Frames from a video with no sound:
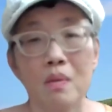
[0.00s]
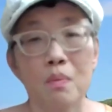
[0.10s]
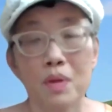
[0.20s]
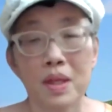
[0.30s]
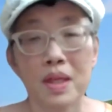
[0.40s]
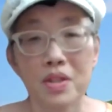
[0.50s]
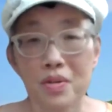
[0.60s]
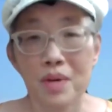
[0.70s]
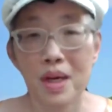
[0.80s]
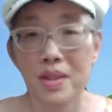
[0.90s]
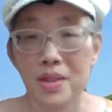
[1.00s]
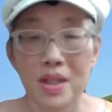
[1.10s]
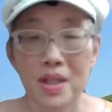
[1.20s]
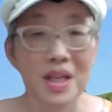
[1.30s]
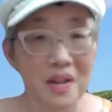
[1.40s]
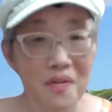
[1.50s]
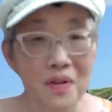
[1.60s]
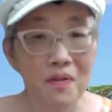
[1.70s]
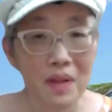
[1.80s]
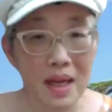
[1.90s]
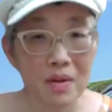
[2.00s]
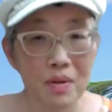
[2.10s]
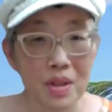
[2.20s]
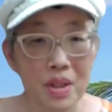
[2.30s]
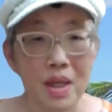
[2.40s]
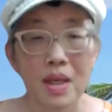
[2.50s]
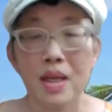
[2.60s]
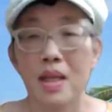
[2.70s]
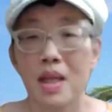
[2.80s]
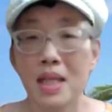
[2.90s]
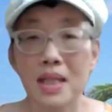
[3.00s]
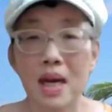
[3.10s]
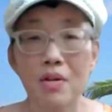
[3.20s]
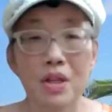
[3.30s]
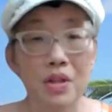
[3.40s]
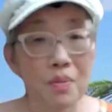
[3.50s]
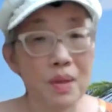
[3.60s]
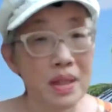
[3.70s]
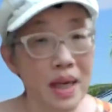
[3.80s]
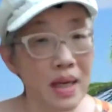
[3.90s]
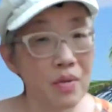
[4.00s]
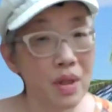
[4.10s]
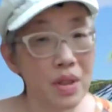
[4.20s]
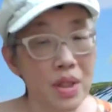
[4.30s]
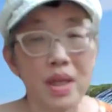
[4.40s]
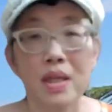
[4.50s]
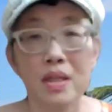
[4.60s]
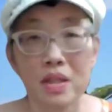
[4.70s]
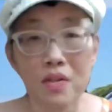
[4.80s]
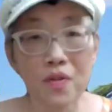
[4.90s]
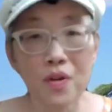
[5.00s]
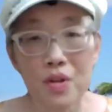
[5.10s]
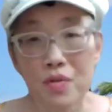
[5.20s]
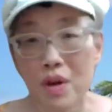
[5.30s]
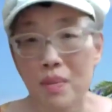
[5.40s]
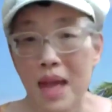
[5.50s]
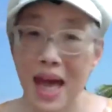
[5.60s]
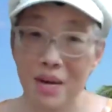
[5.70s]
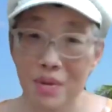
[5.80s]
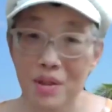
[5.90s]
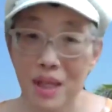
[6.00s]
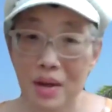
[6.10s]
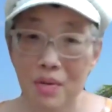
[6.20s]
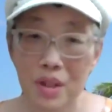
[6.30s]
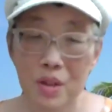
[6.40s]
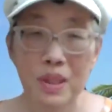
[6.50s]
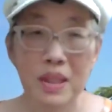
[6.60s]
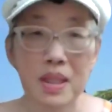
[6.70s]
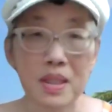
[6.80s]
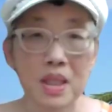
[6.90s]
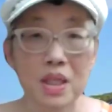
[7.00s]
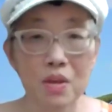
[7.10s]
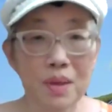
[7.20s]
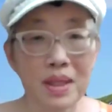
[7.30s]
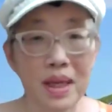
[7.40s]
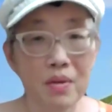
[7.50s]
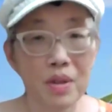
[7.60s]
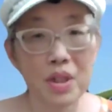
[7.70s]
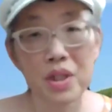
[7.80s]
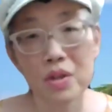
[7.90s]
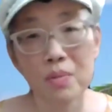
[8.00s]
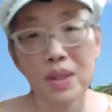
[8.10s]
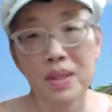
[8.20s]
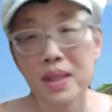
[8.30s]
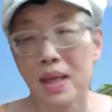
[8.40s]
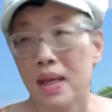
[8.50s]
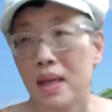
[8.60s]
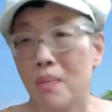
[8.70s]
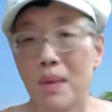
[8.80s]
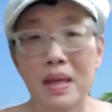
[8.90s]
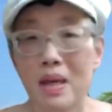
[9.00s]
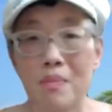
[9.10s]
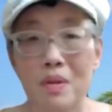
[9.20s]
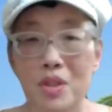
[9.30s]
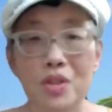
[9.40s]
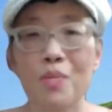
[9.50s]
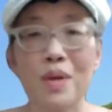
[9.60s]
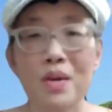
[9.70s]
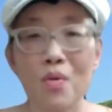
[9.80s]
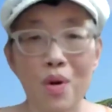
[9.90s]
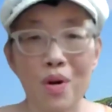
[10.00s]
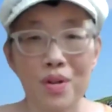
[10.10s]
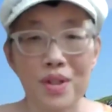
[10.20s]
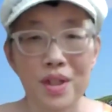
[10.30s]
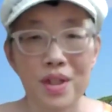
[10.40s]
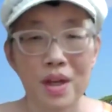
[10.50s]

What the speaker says: put into us the gift of language. And that's how human language differs from animal language, because humans can make up so many words